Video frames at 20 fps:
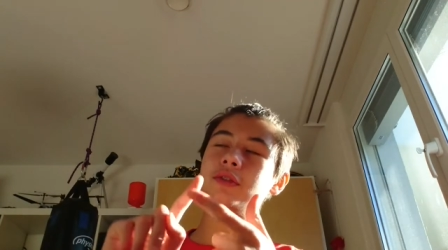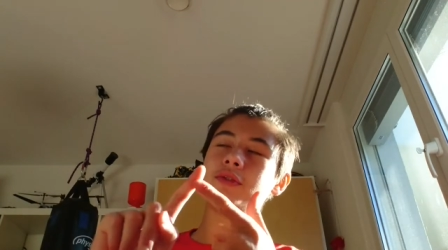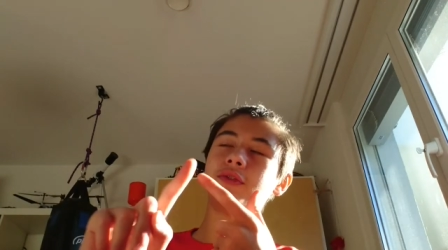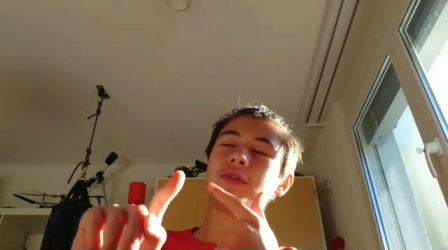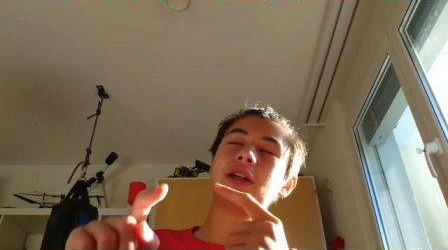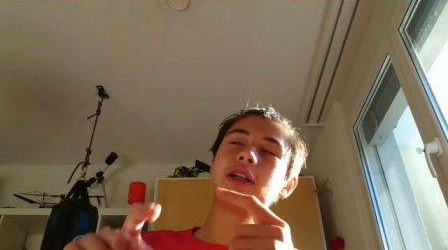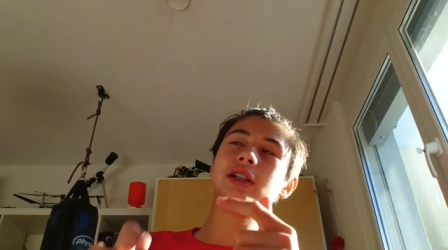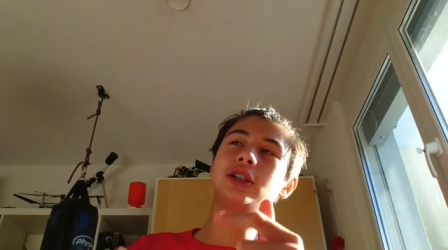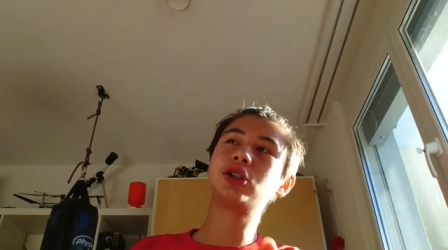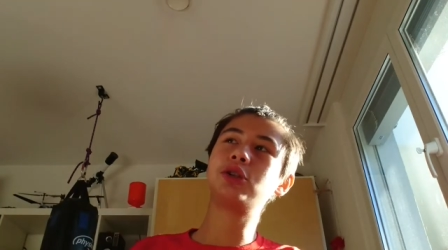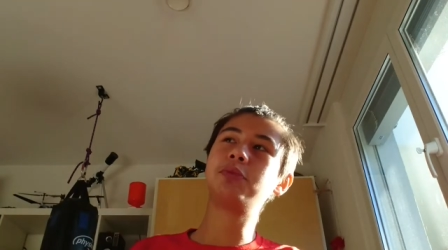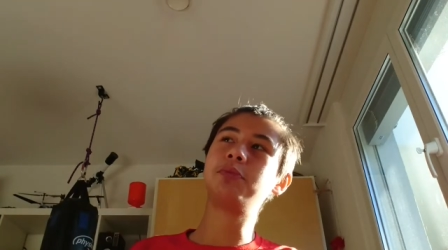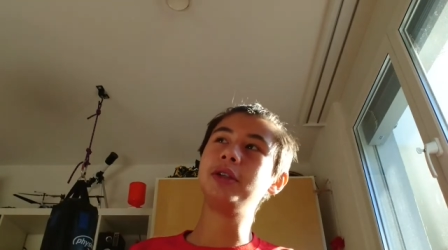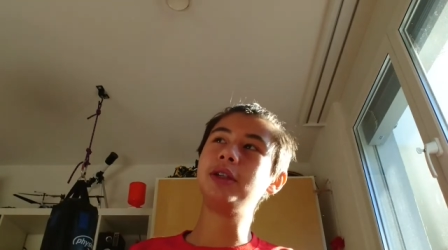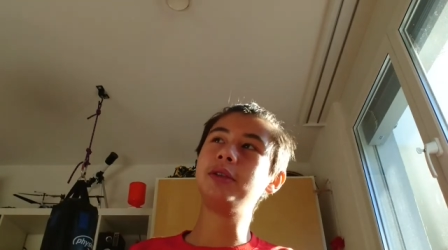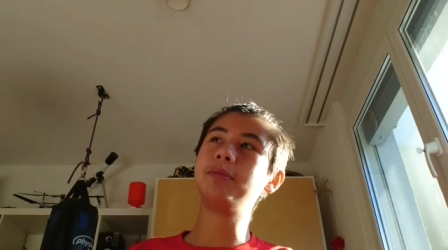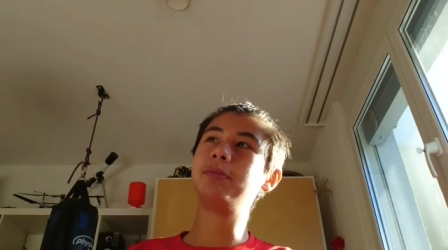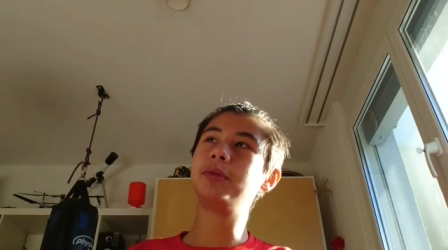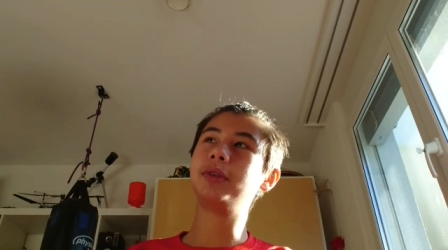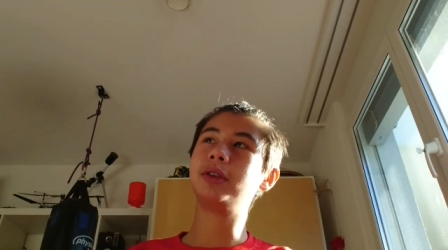the French
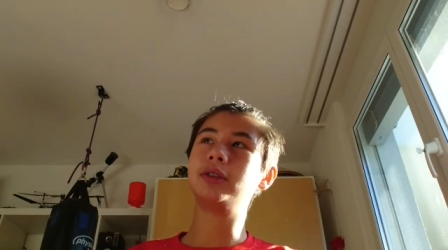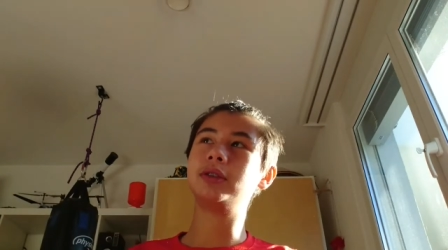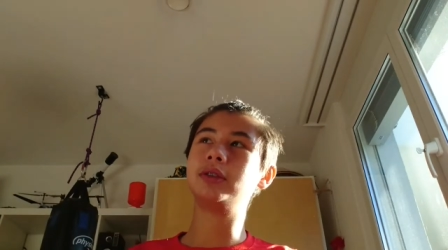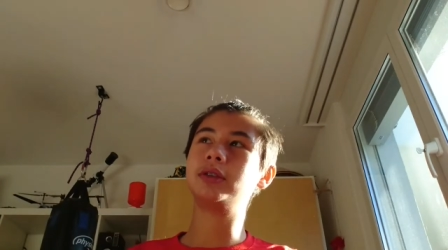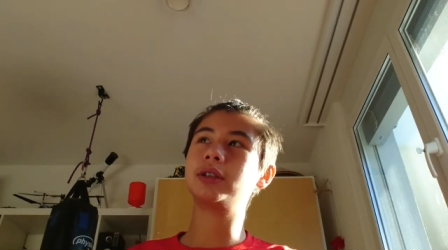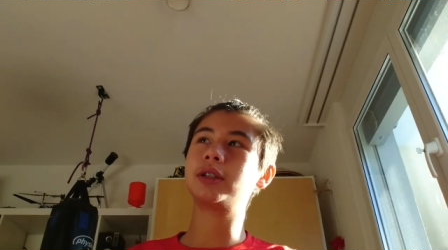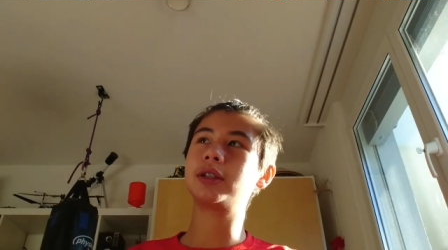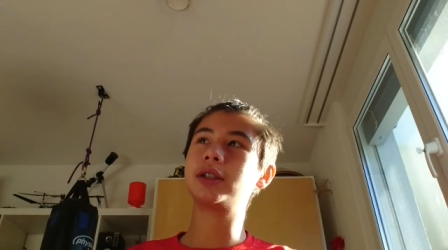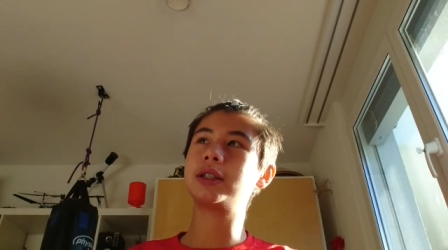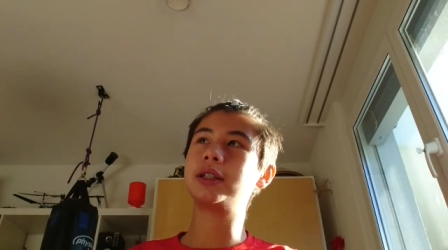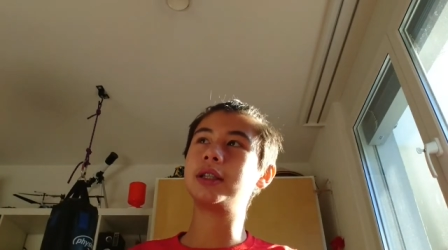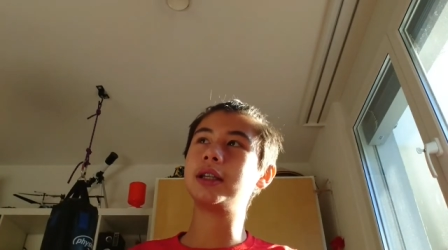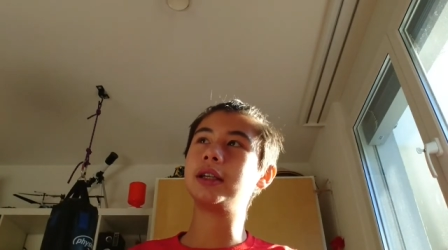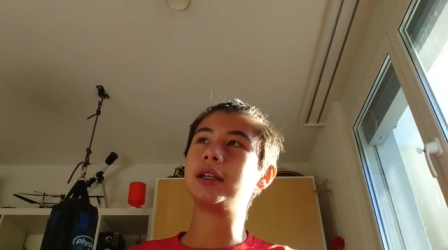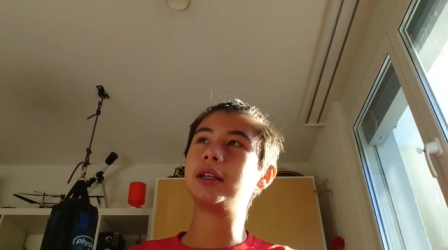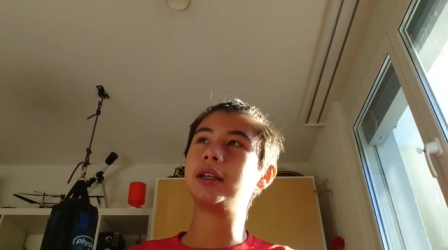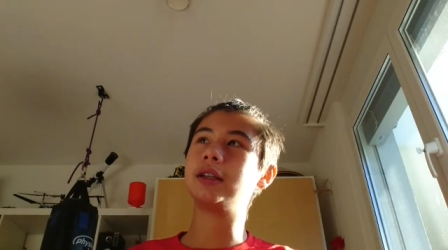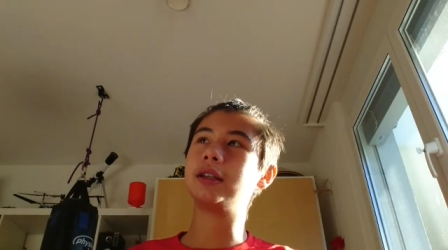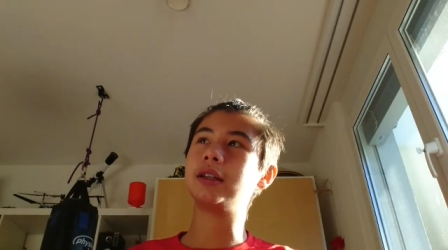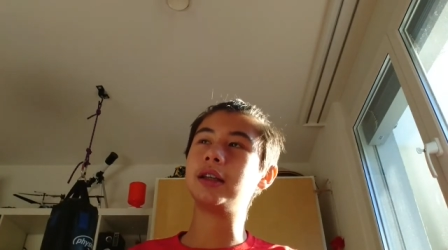people
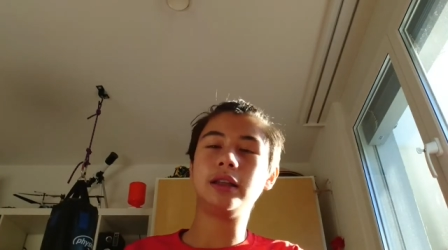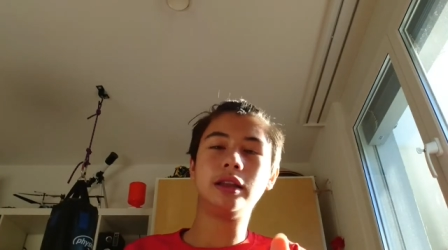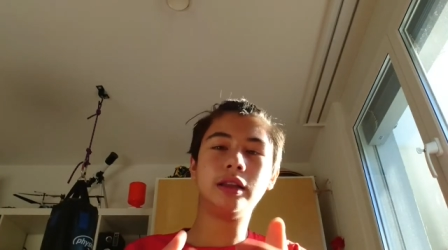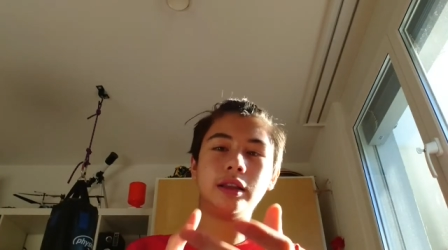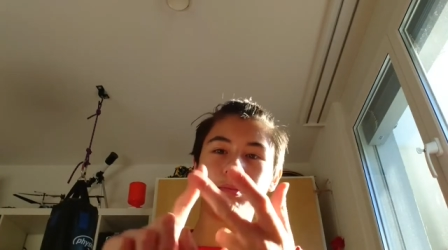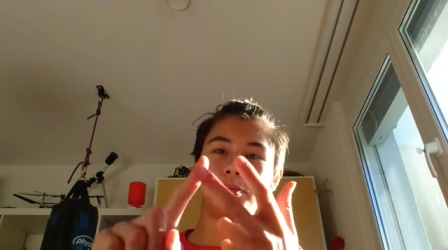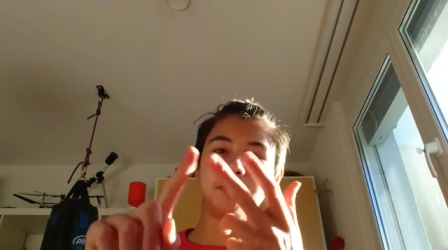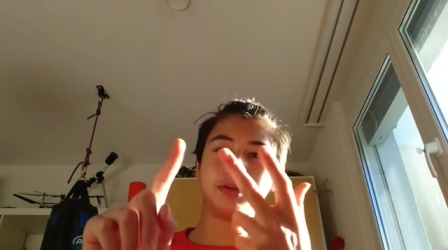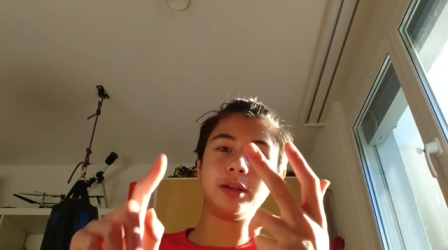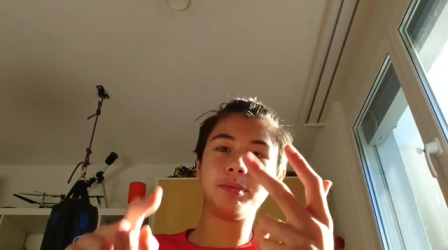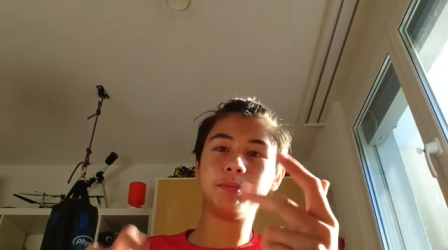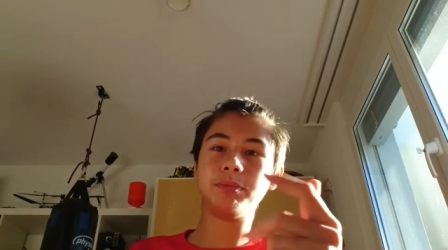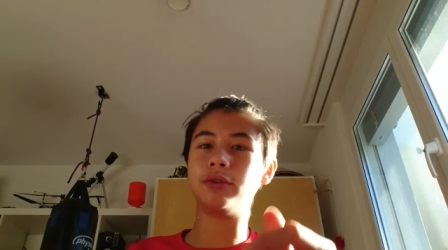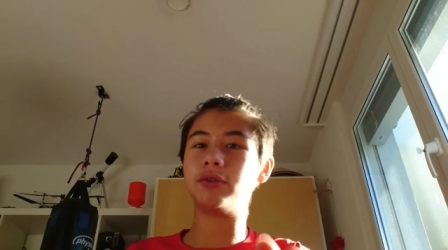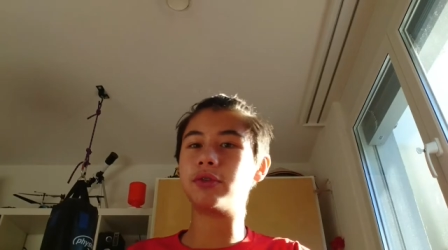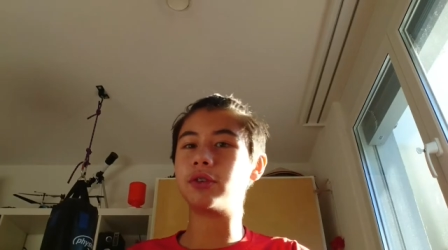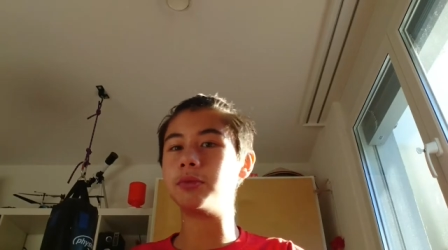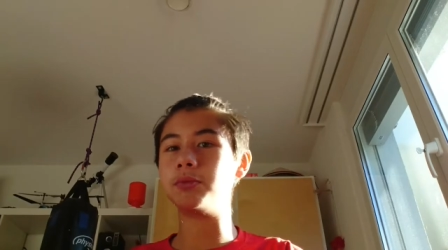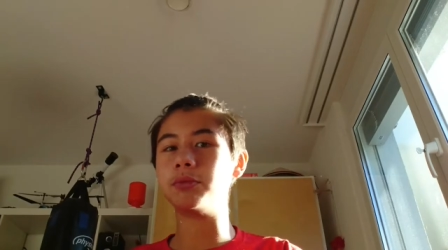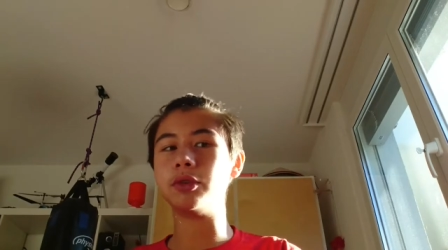understand, and the people
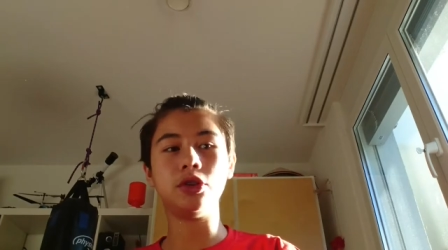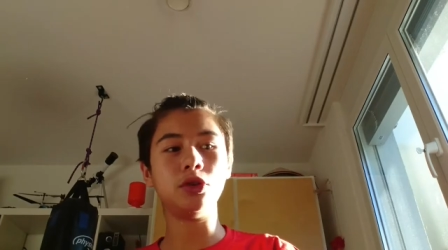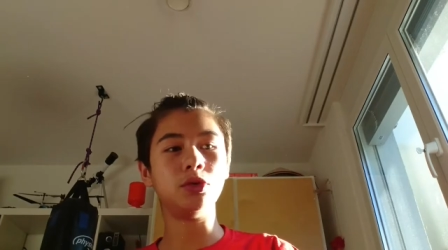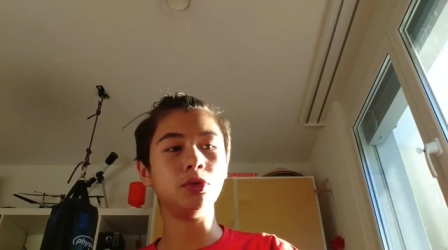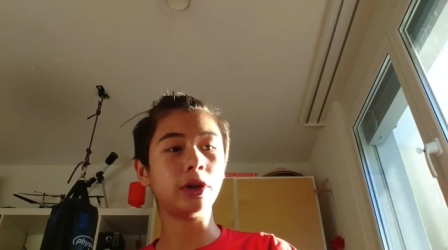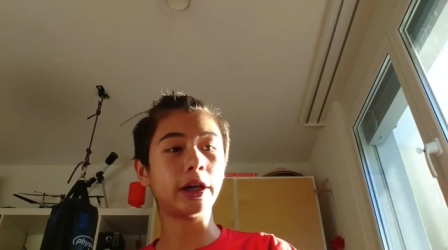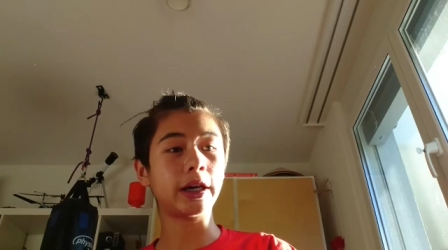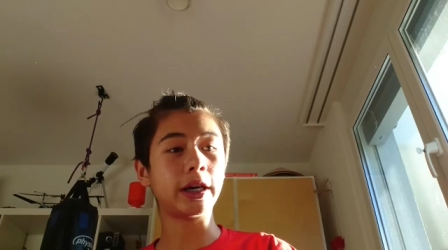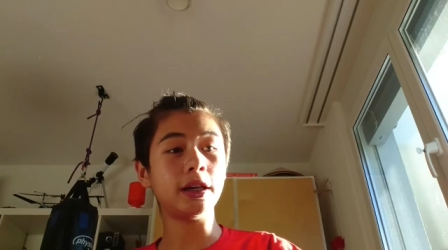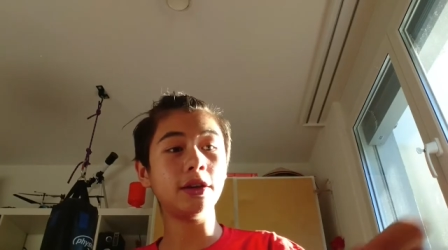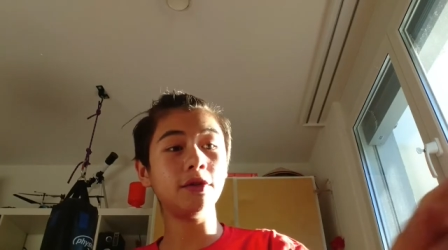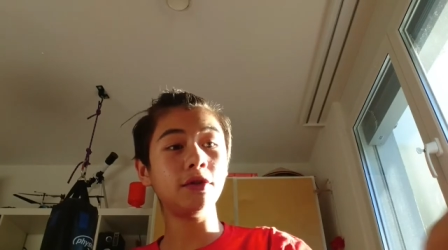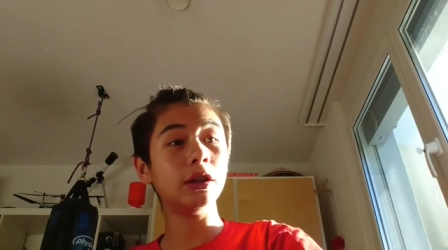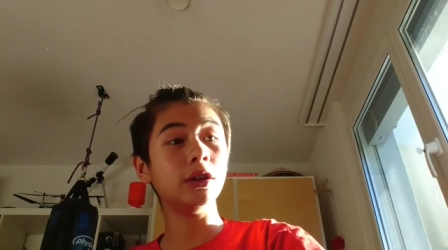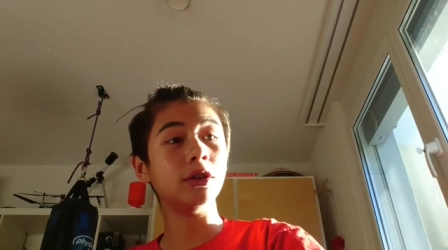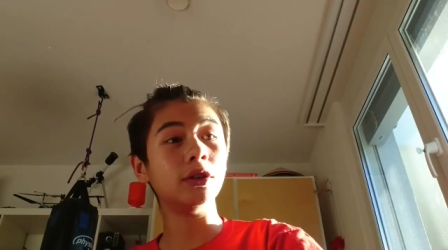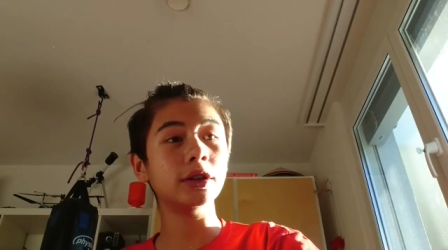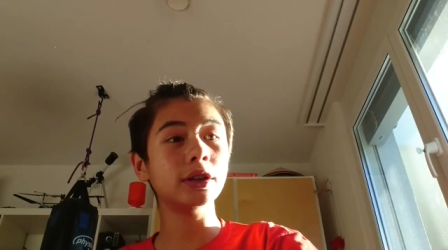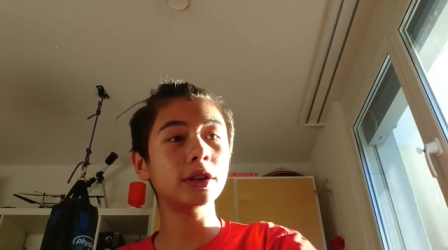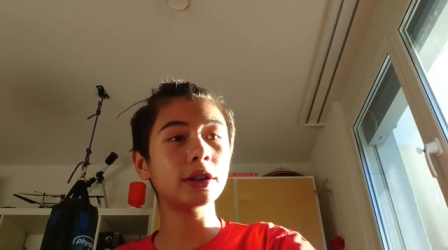from the UK
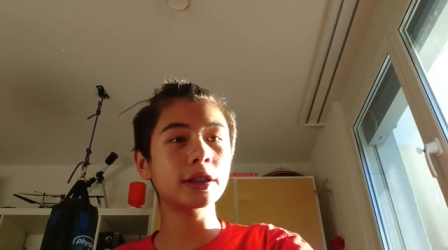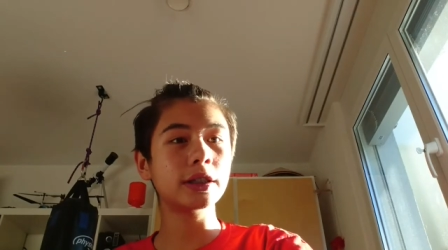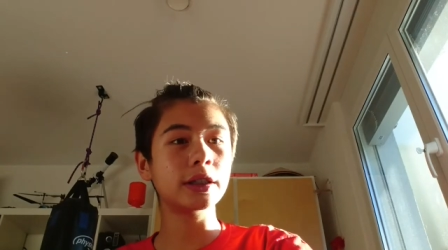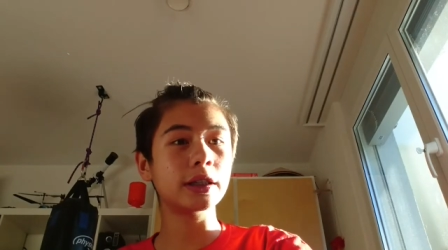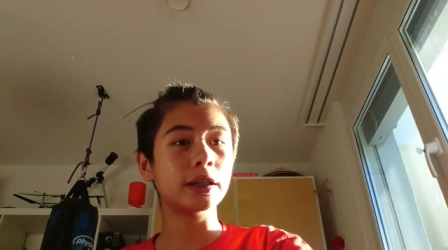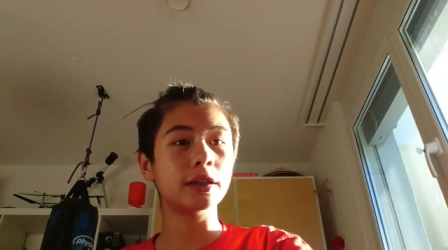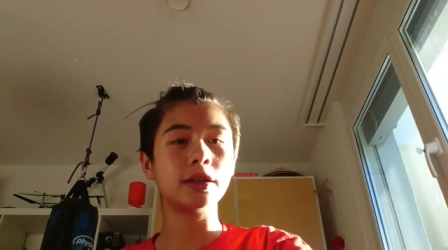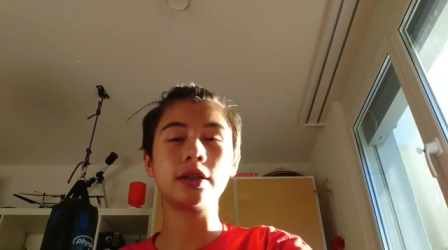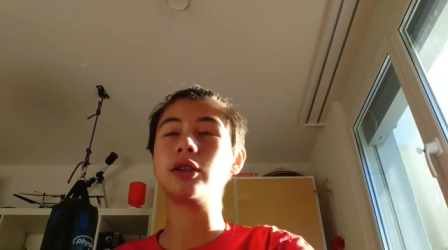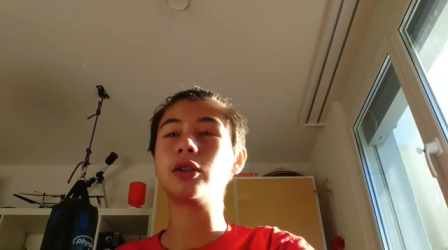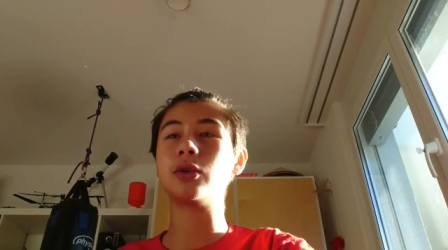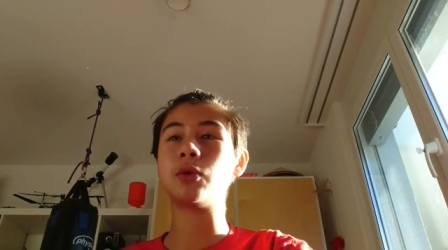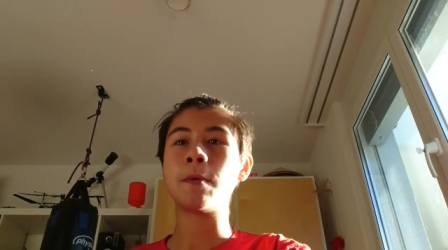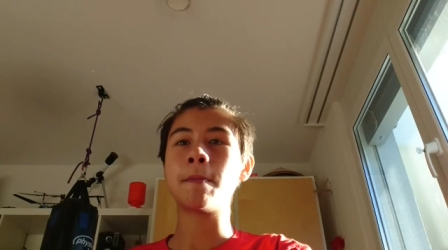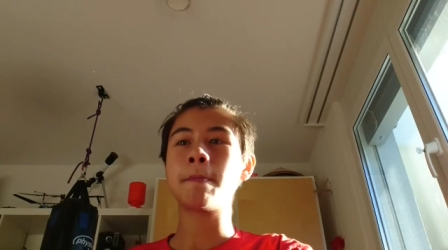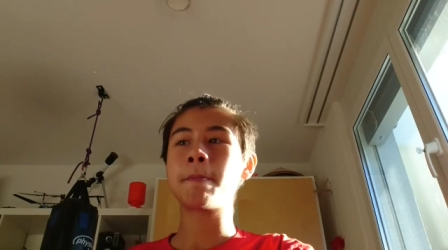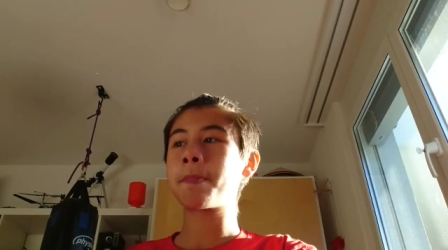will understand. So